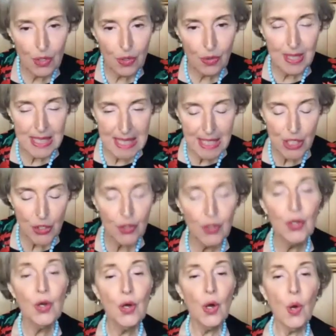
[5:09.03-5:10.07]
or a teacher
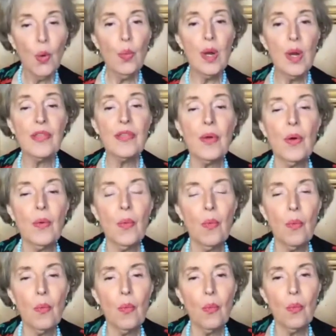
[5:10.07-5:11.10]
with
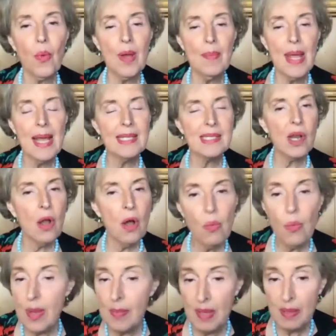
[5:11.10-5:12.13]
women? Is it all
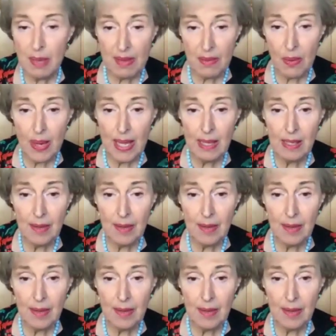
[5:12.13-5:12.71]
women, by the way?